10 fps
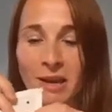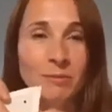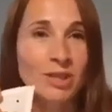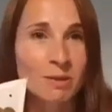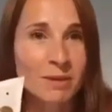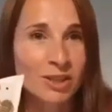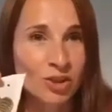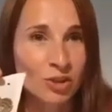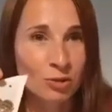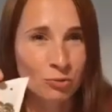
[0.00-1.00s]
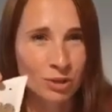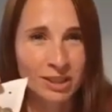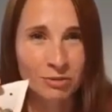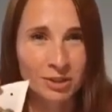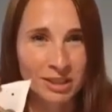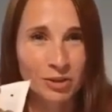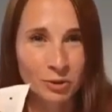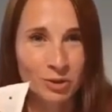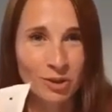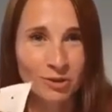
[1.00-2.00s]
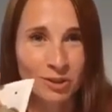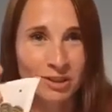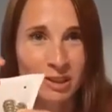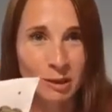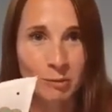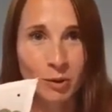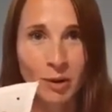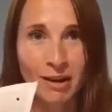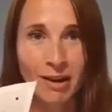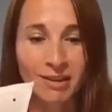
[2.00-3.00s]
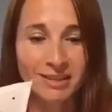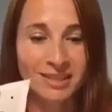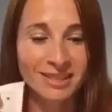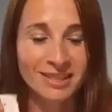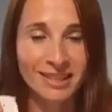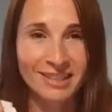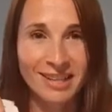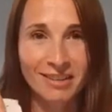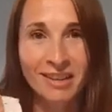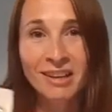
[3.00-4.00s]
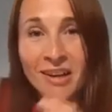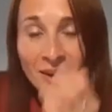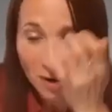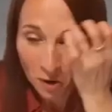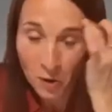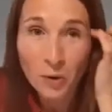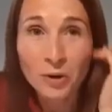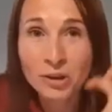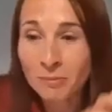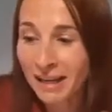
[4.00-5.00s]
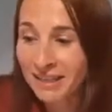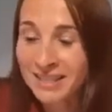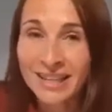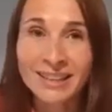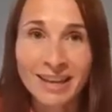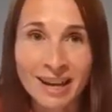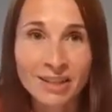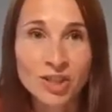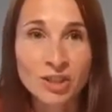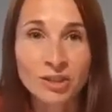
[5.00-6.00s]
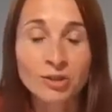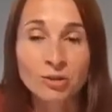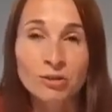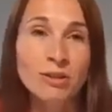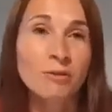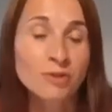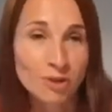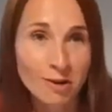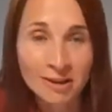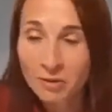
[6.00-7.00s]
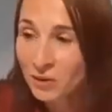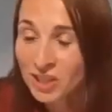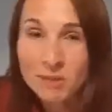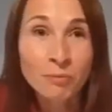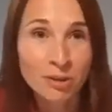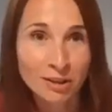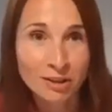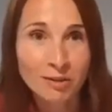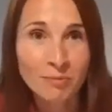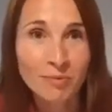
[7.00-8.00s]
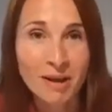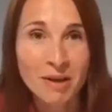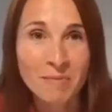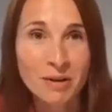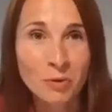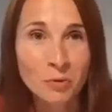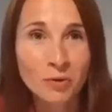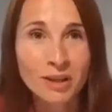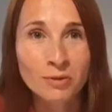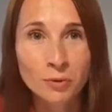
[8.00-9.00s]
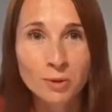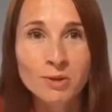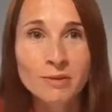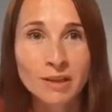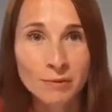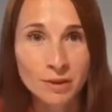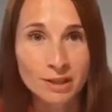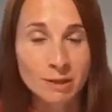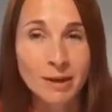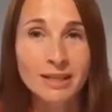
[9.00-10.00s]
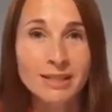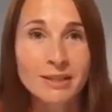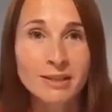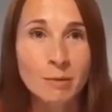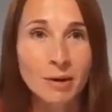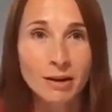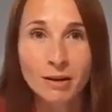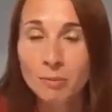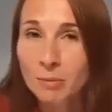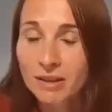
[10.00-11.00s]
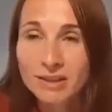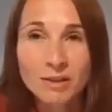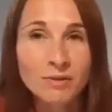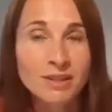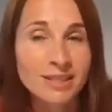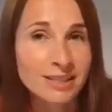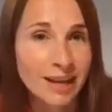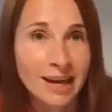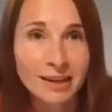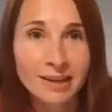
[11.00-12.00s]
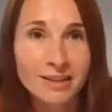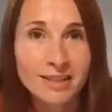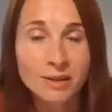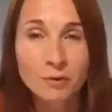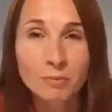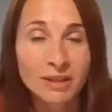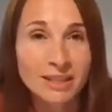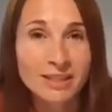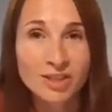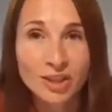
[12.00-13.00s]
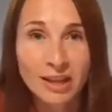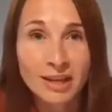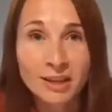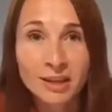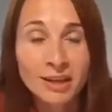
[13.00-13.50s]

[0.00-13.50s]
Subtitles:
Just make sure they're really, really glued on, because they can be quite hard to stick down. Or you might decide that actually you love drawing, which is brilliant. And hopefully the photos have given you some ideas about maybe the different skylines, the different places you like.